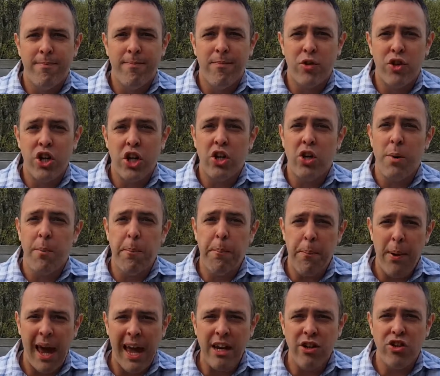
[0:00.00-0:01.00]
she could
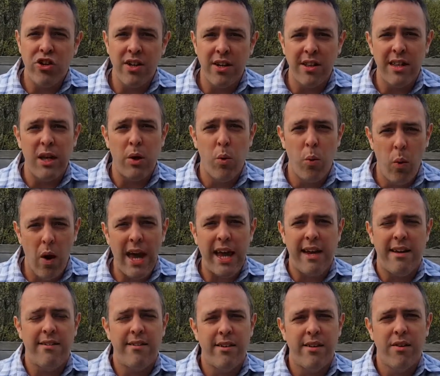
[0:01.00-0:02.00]
patiently
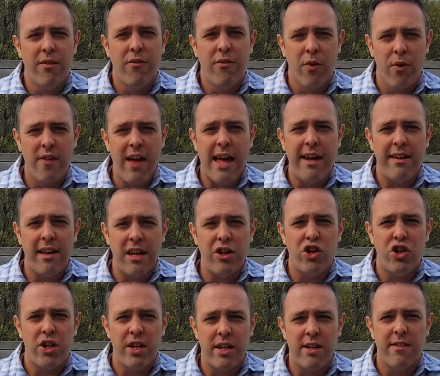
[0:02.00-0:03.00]
wait for that day
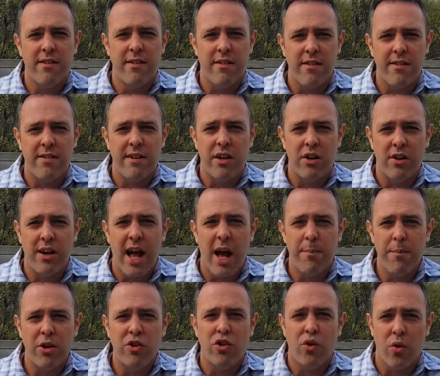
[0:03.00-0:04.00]
she gets to see her, and how
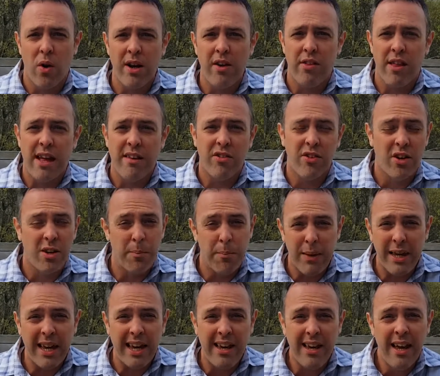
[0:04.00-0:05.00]
much greater that's going to
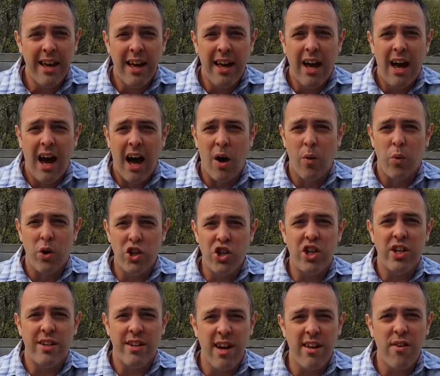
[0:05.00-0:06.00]
be when
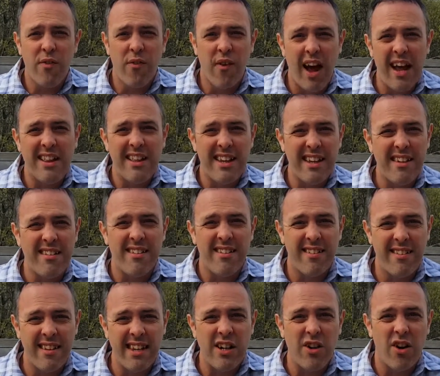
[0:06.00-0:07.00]
she does finally get to
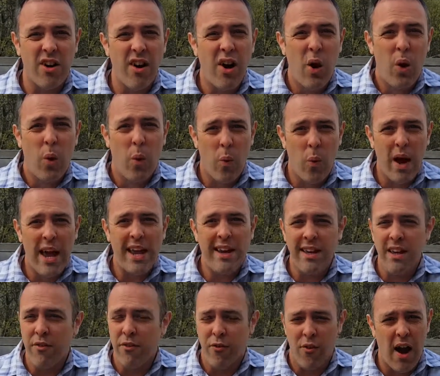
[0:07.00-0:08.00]
see her,
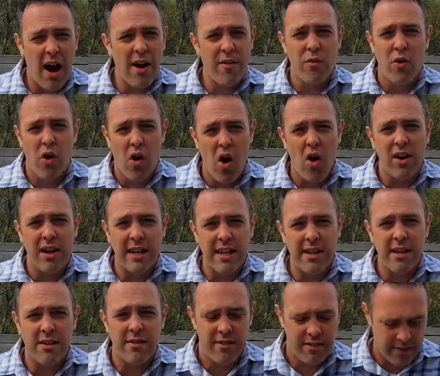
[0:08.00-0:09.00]
waiting for however long it
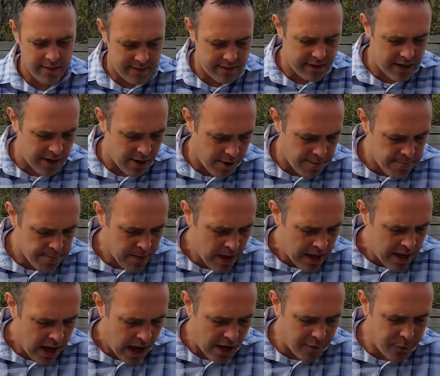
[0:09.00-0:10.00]
is to see her.
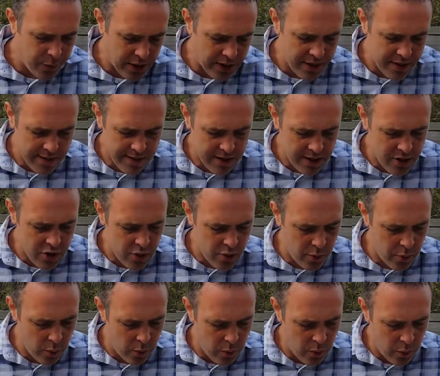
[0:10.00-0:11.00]
If we
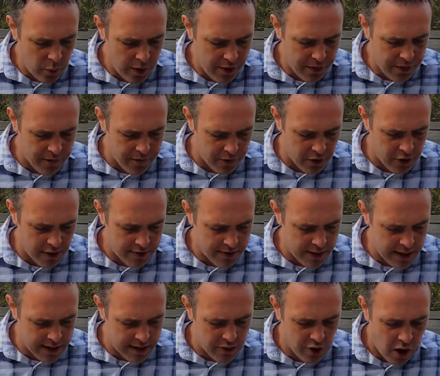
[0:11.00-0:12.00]
continue with the verse,
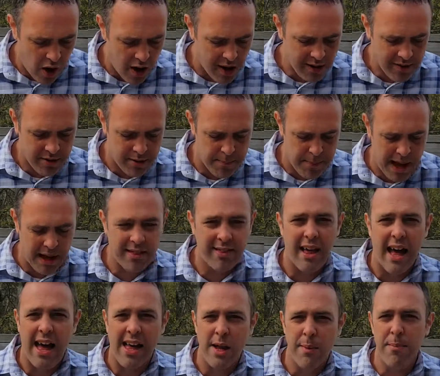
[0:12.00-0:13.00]
it talks about
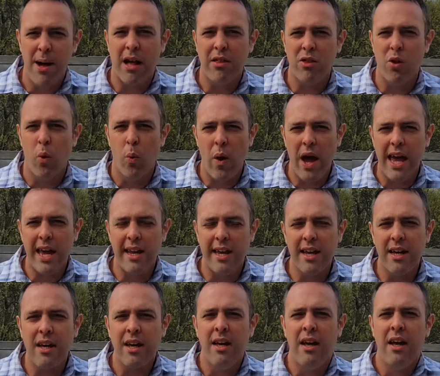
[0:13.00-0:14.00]
that, about the
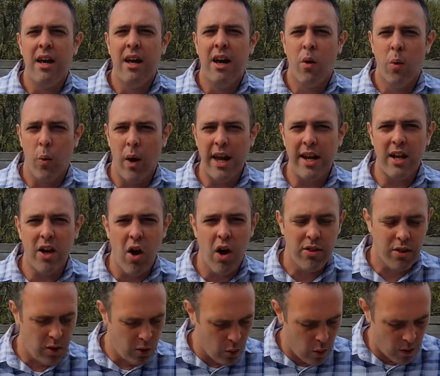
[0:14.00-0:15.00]
waiting on
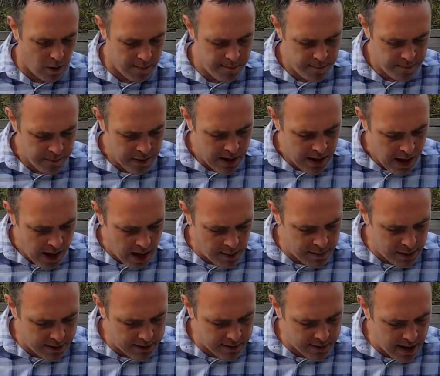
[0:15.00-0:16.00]
the Lord.
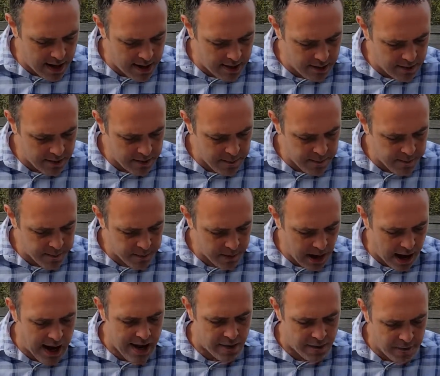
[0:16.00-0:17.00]
It says,
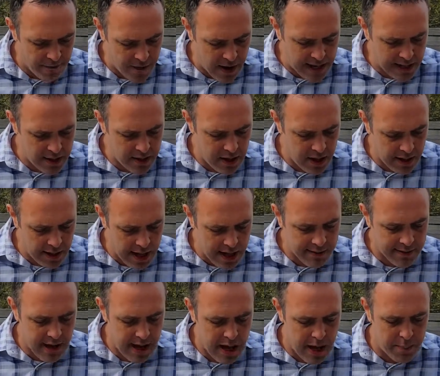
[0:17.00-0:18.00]
I had fainted
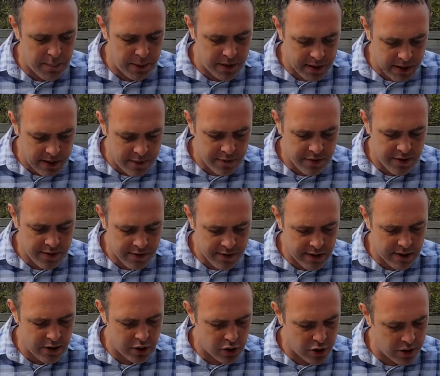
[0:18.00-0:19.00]
unless I had believed to
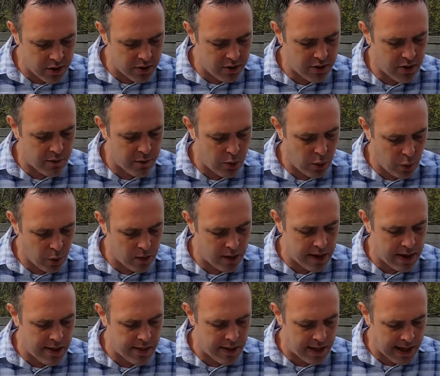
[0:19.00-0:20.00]
see the goodness of the Lord
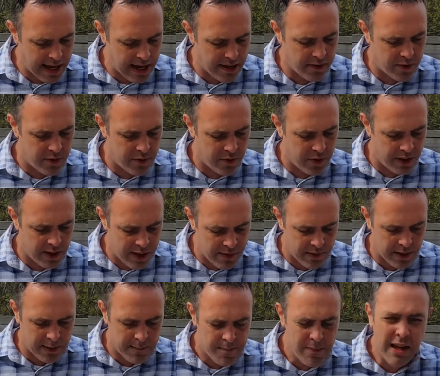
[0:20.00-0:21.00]
in the land of the
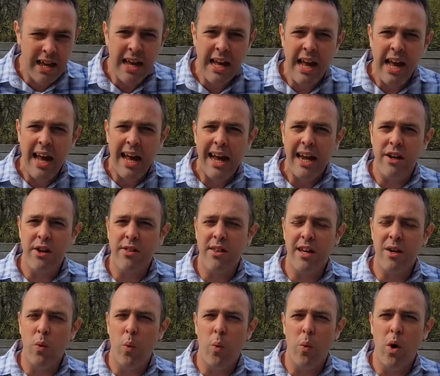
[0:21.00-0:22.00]
living. And you
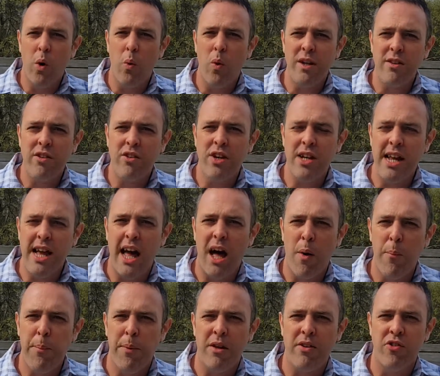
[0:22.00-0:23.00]
think, well, what's going to
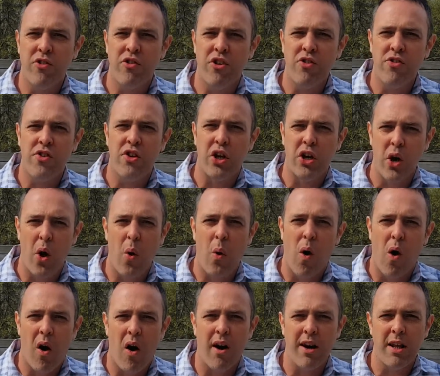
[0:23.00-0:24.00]
help us just to go
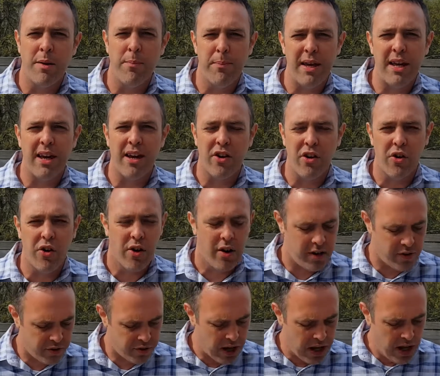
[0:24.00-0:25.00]
on and be
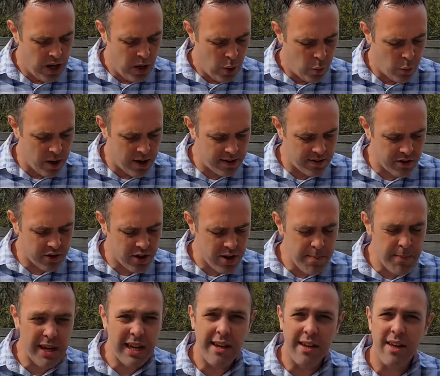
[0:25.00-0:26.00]
encouraged? Well, it's going
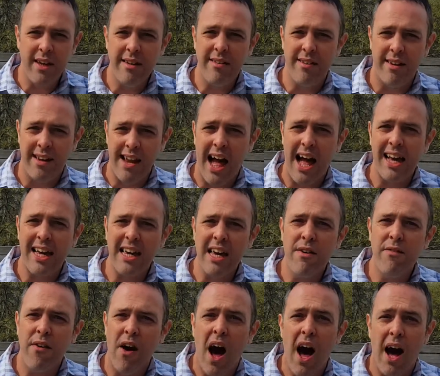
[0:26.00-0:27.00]
to be to not
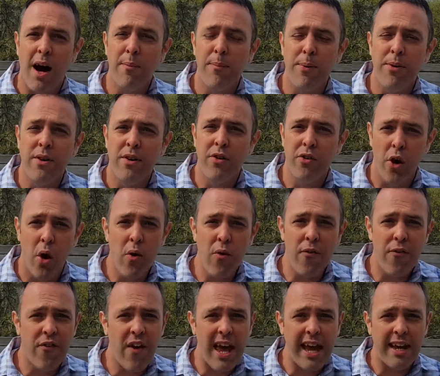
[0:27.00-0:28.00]
give up, don't
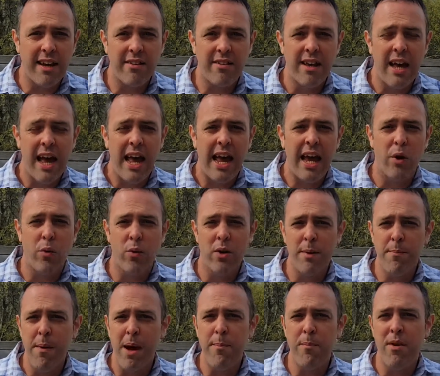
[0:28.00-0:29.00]
faint, and
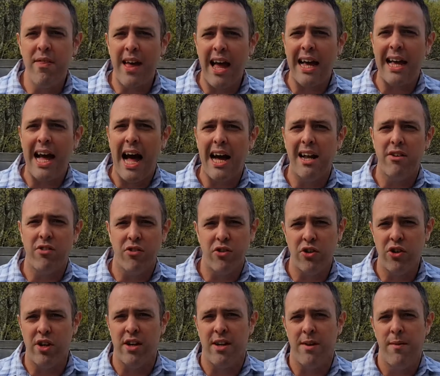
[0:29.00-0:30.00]
remember that God is
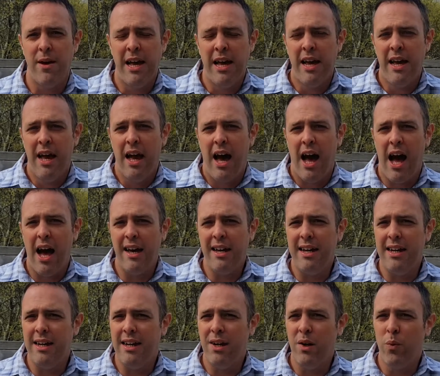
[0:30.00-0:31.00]
good.
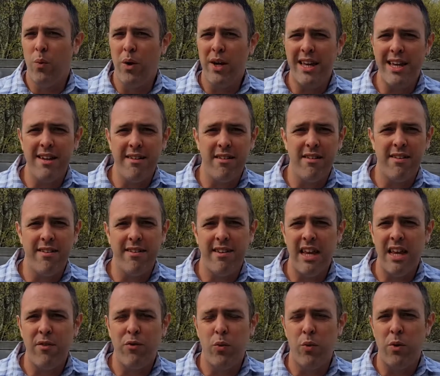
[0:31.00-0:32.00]
We get
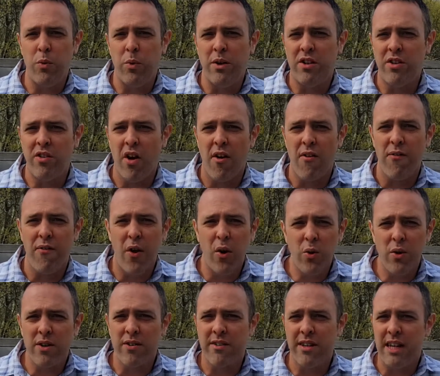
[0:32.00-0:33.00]
deceived when we start
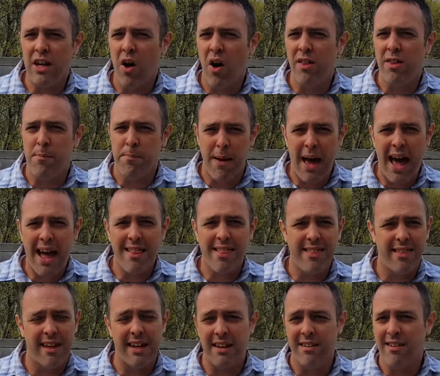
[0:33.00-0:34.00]
focusing on the bad
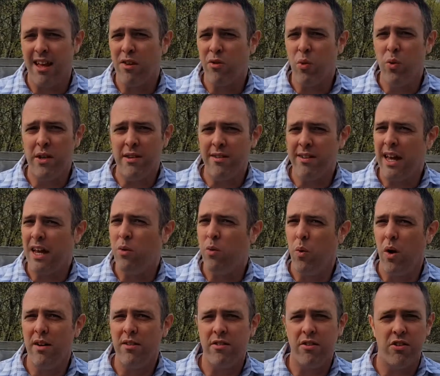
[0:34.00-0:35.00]
things. That's what Satan
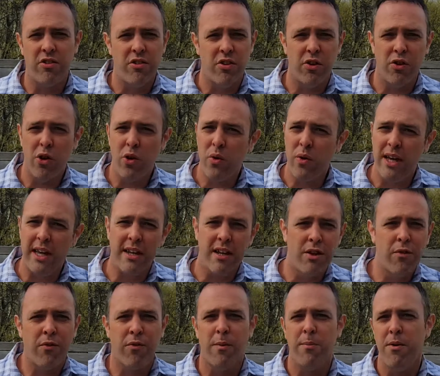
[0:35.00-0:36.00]
wants us to do. He
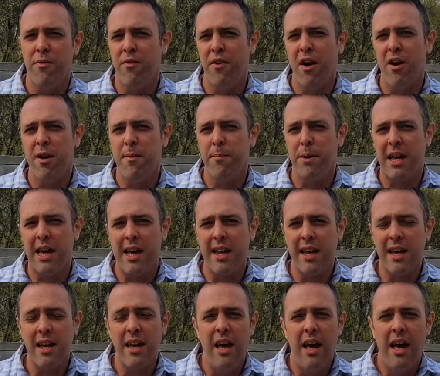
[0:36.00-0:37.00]
did from the very beginning.